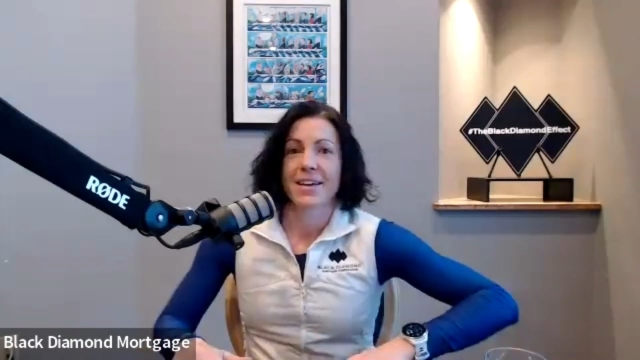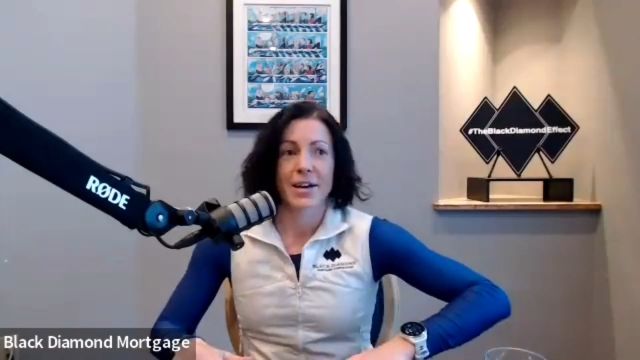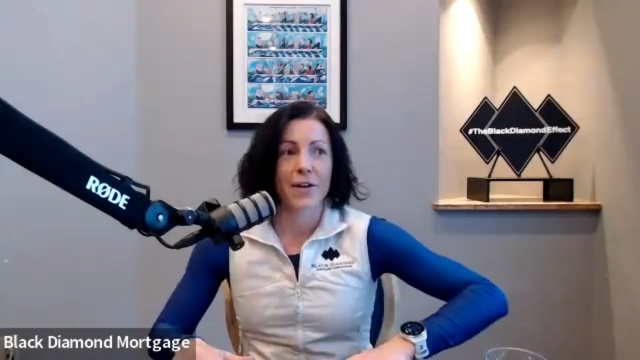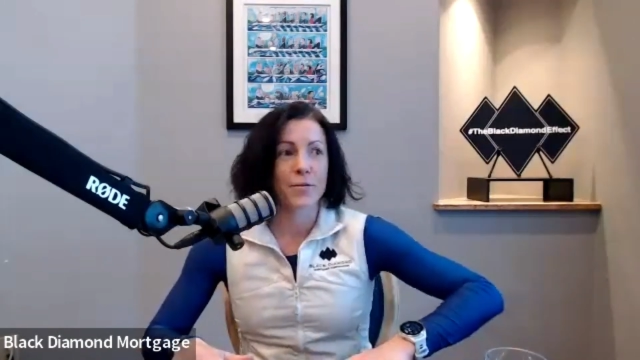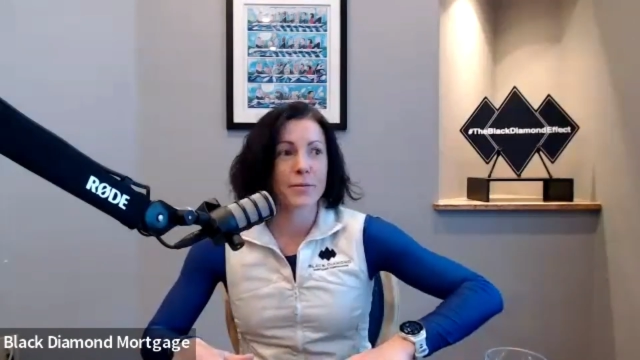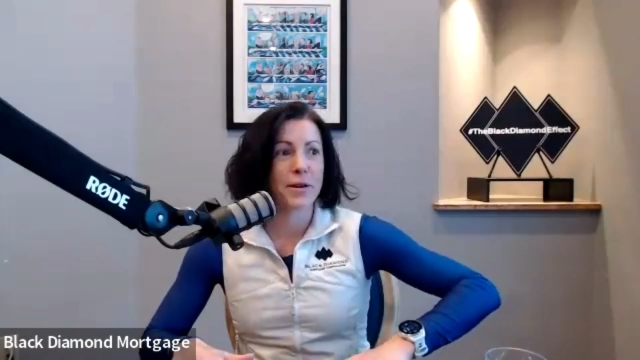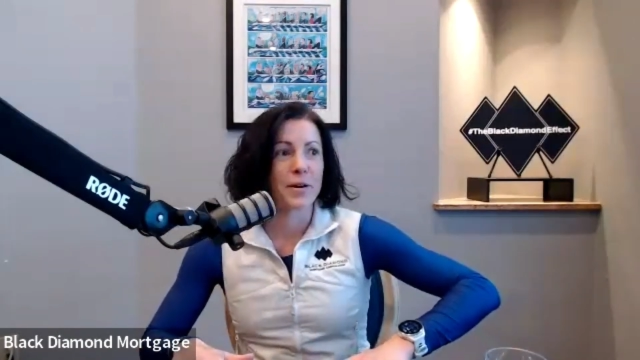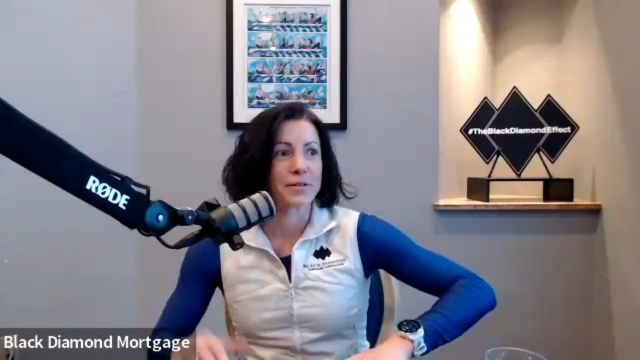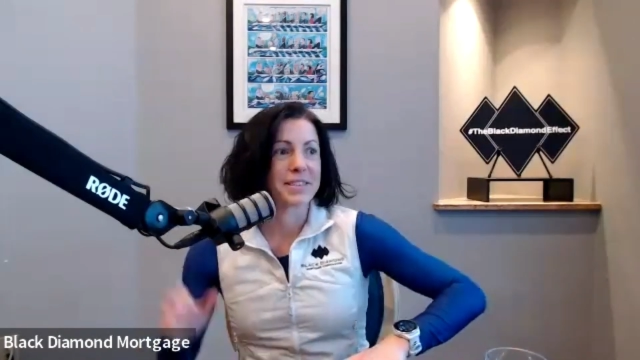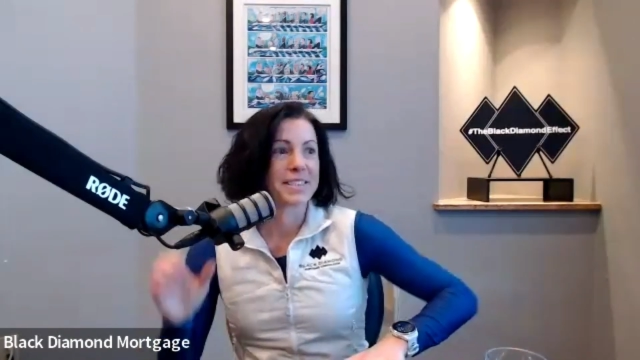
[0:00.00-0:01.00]
Government
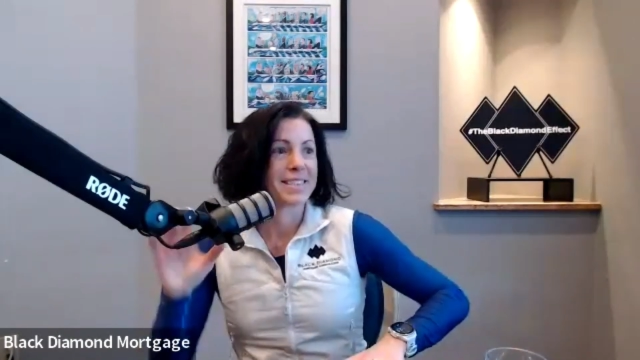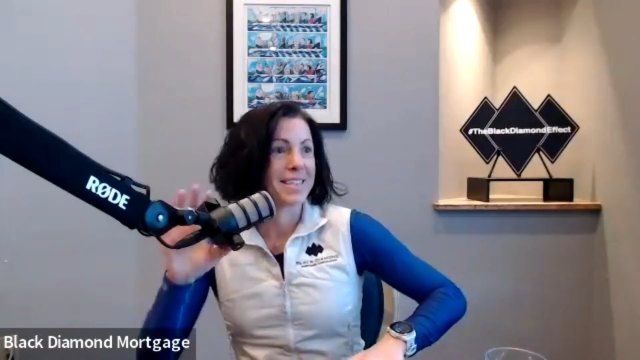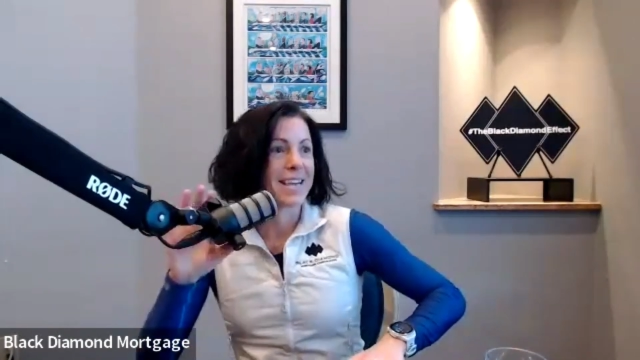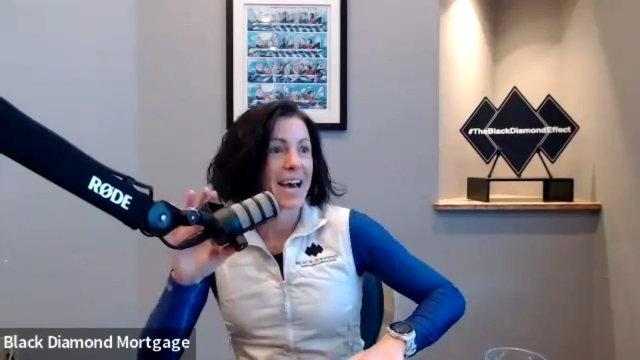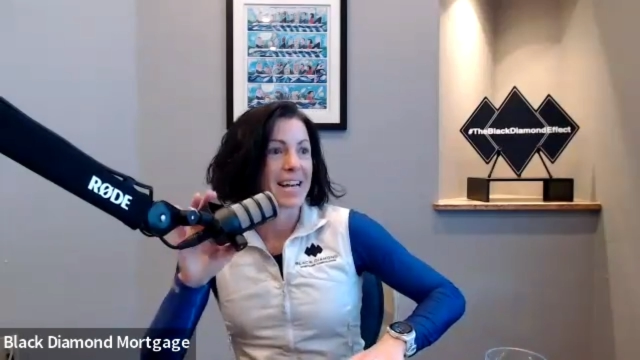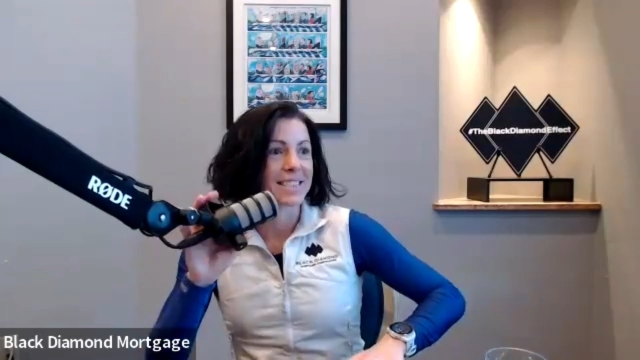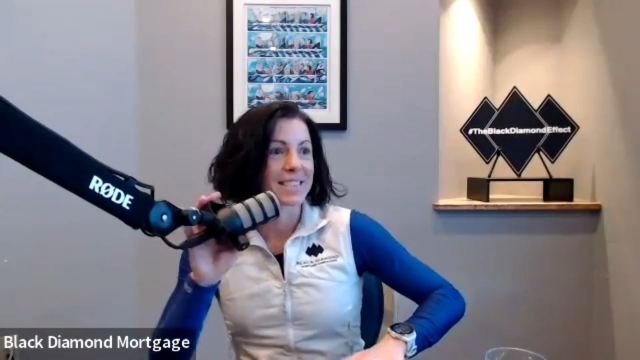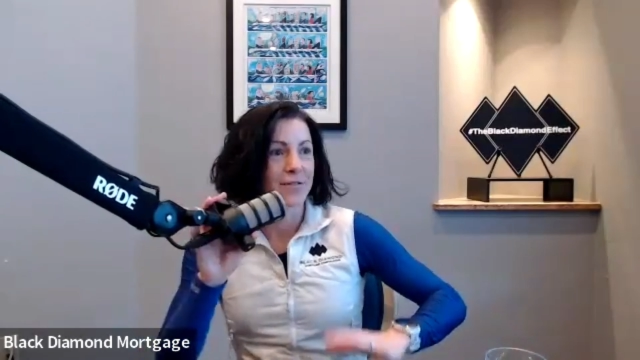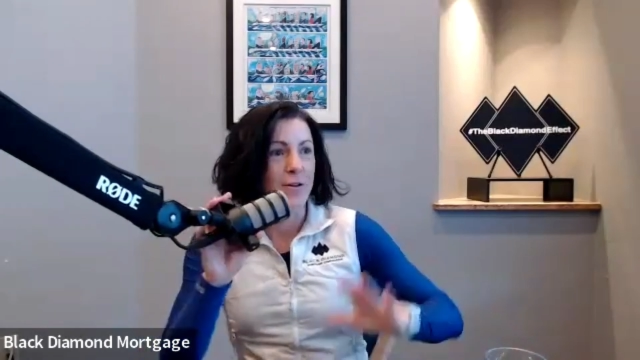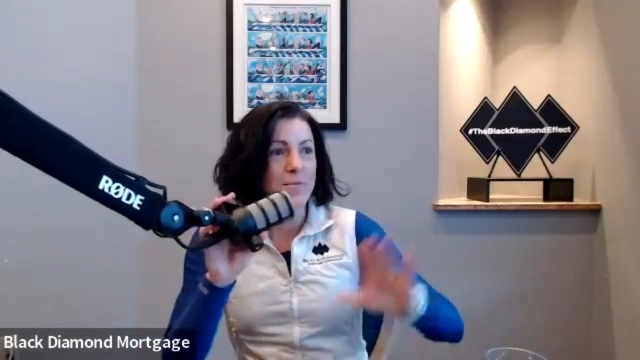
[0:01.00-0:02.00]
loans.
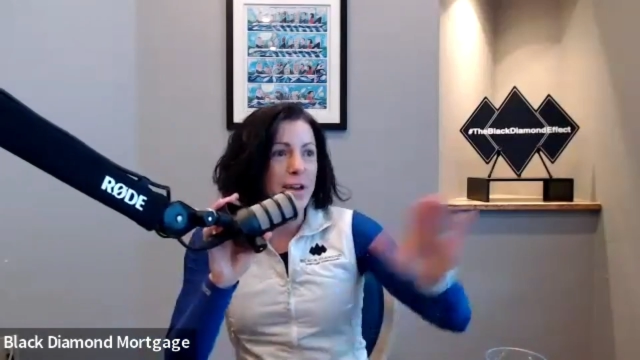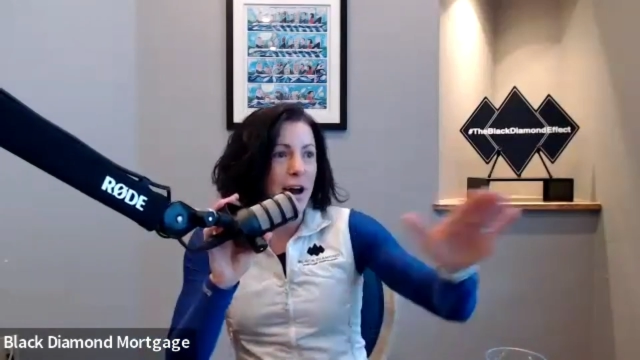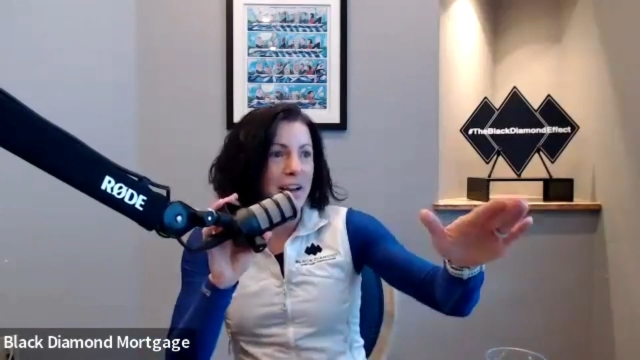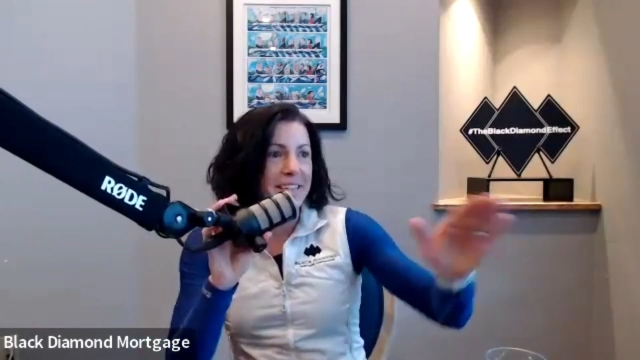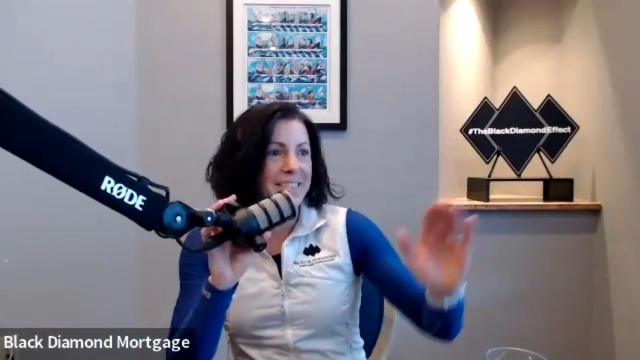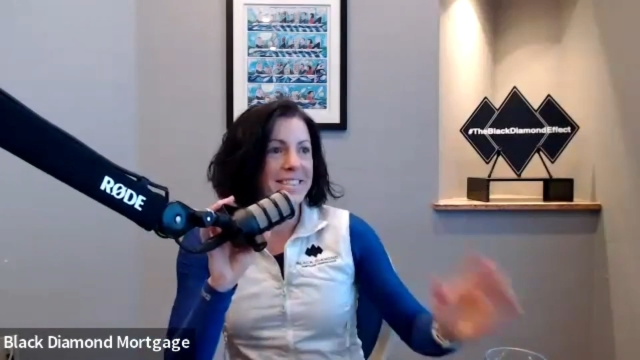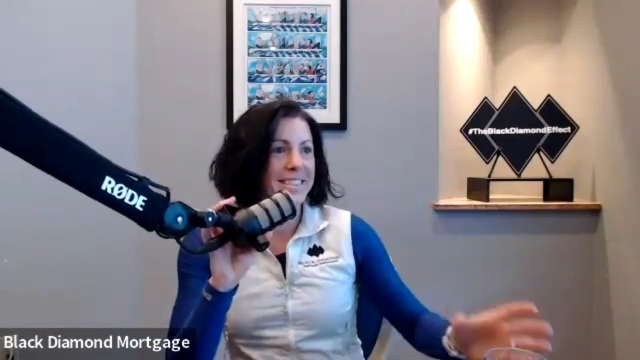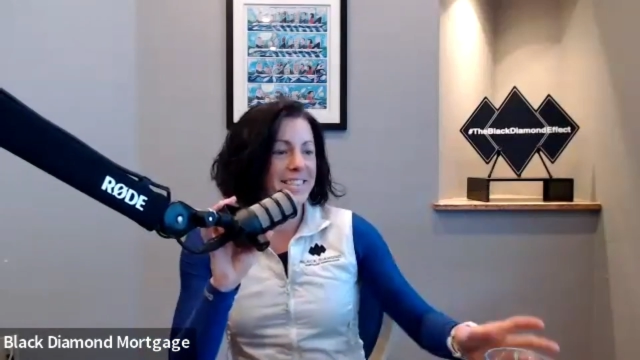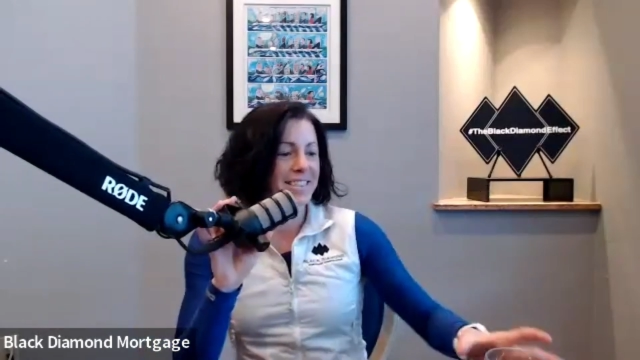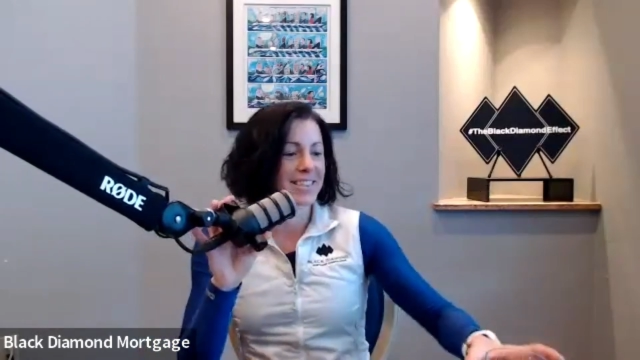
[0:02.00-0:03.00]
Yes, from the audience.